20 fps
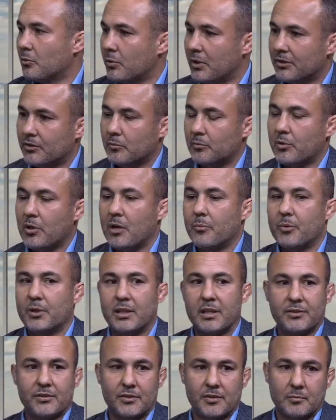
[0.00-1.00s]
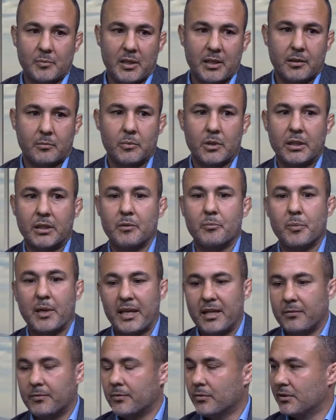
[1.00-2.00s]
a rental property that's just making money,
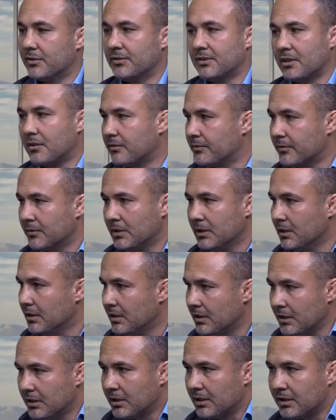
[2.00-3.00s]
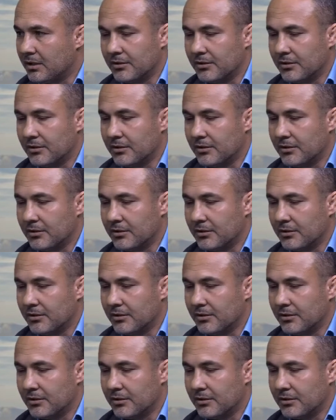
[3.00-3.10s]
paying for itself, it mm-hmm.